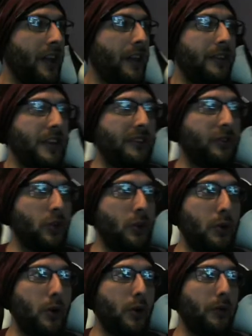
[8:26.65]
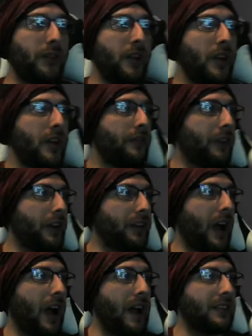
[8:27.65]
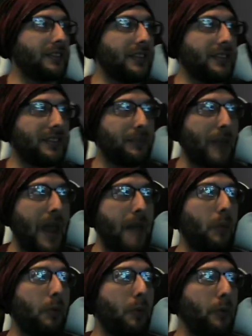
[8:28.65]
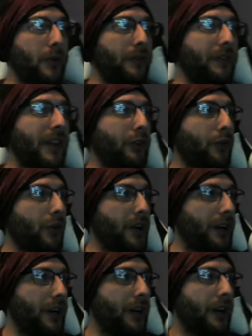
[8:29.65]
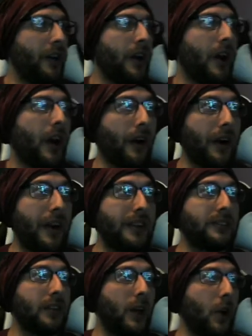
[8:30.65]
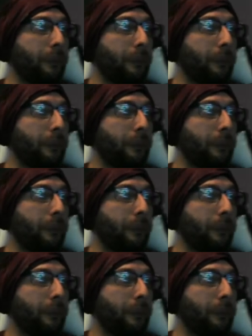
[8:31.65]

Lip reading: These two moves, they're constant spammable moves that trigger. Alright, so